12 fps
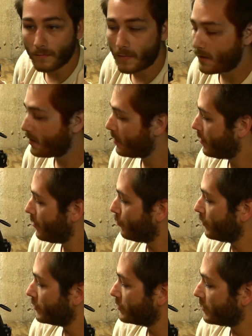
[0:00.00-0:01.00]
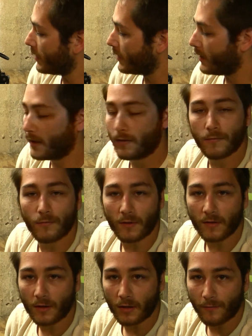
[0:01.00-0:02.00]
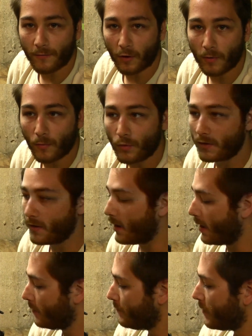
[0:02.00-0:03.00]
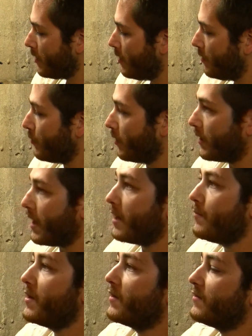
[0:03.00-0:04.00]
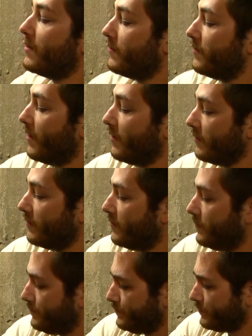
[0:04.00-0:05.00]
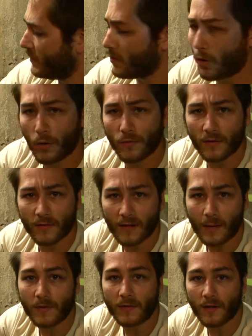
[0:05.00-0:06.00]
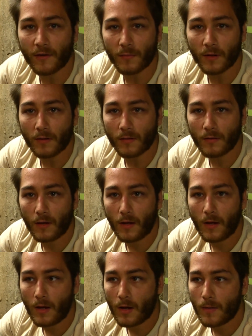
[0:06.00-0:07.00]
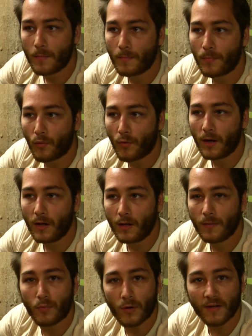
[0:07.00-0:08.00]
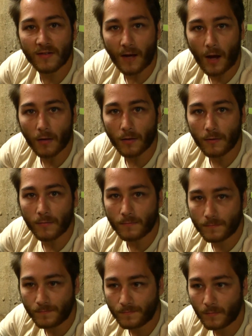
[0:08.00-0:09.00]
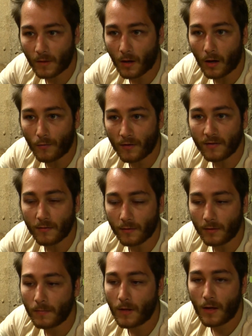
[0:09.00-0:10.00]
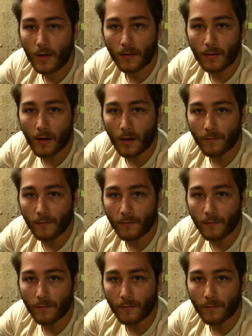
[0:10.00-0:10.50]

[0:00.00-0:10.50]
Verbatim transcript: which I can't really confirm or deny, but it kind of makes sense, as Holosun's optics have been pretty pretty solid uh, recently. I've